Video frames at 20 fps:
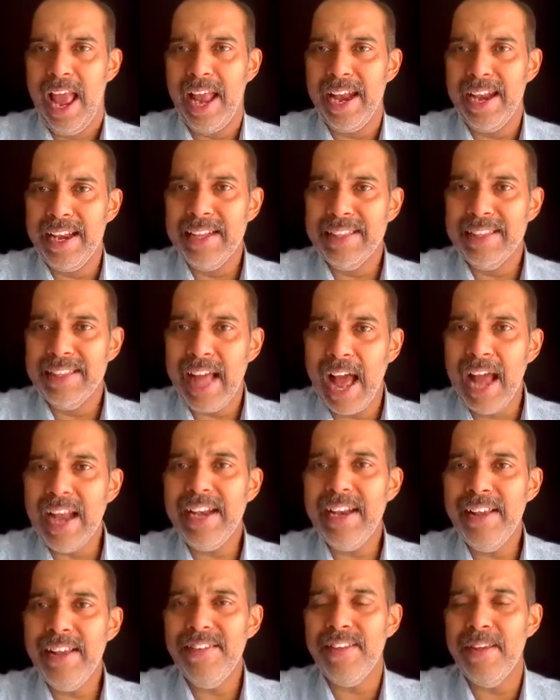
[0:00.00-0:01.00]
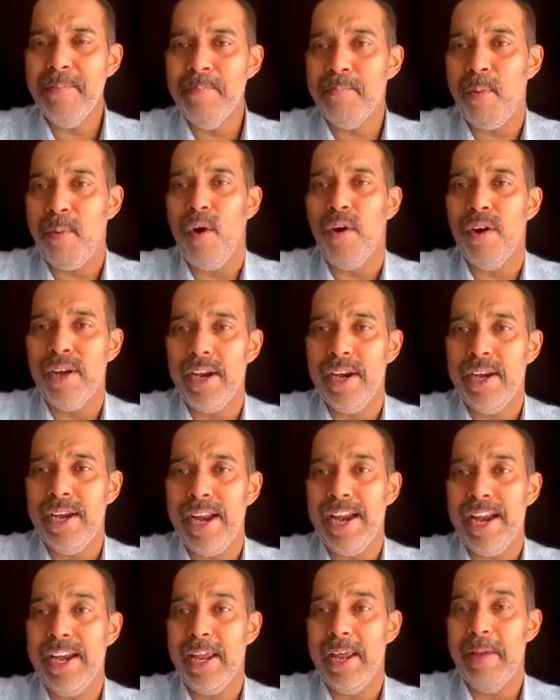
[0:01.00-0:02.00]
And that is
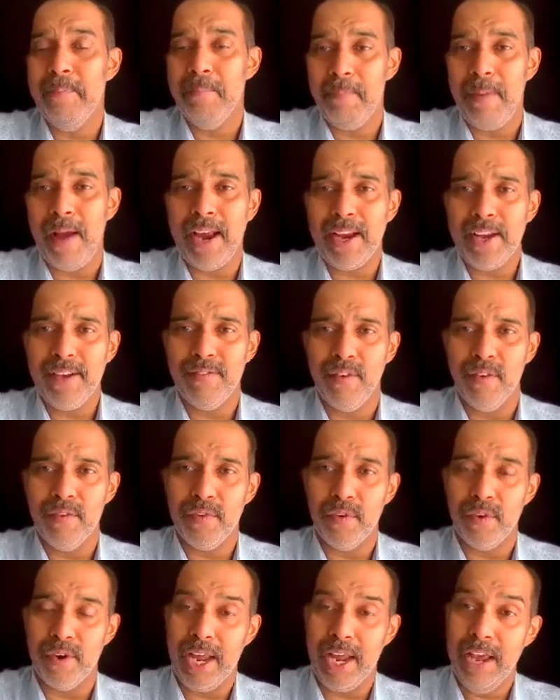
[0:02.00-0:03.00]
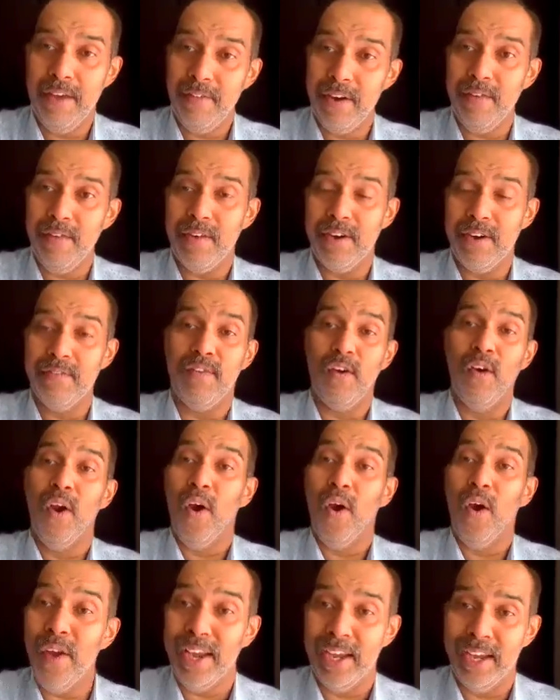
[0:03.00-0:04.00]
important and impactful for everyone
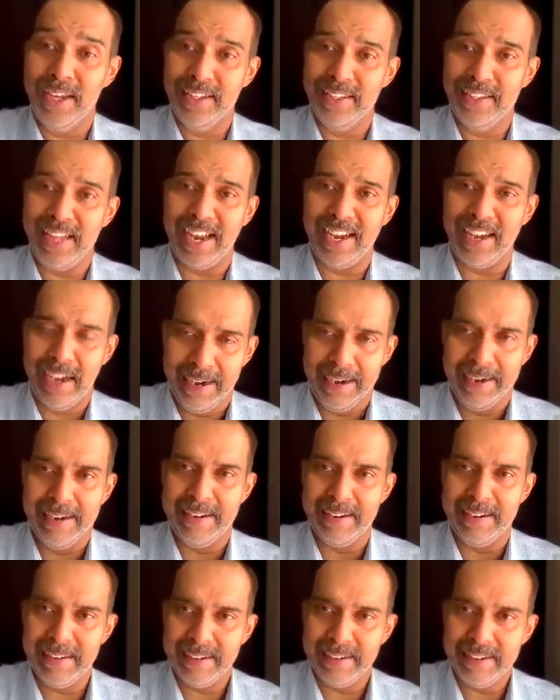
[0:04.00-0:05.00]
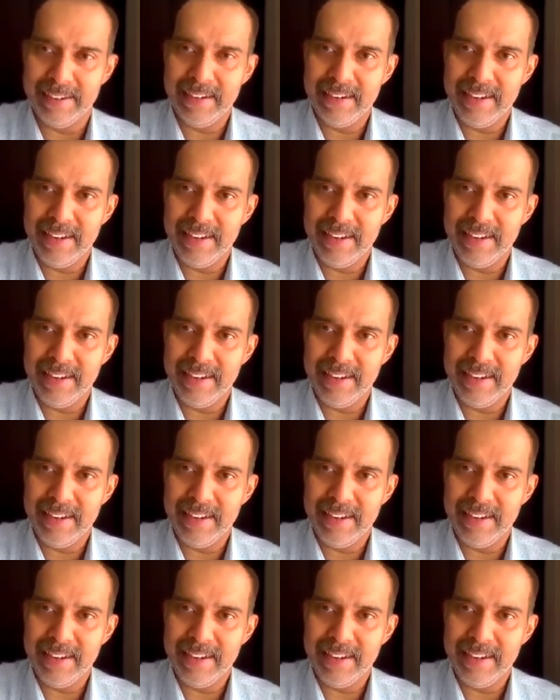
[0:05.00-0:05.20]
following that leader,